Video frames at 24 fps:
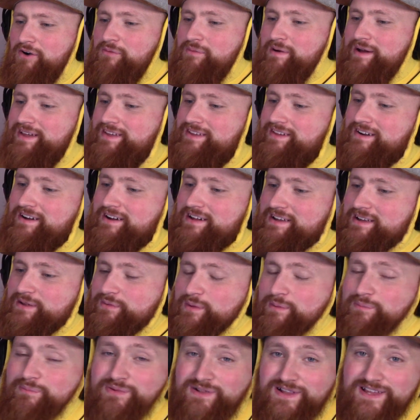oh my god,
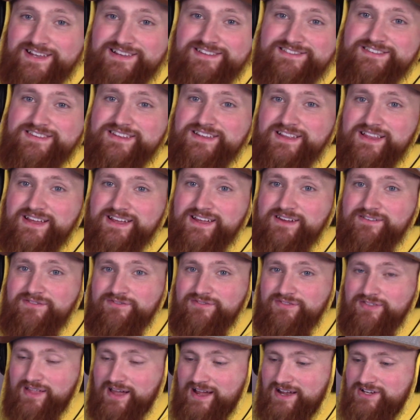can we please see like a
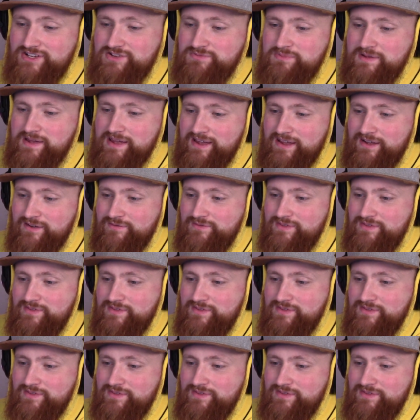flashback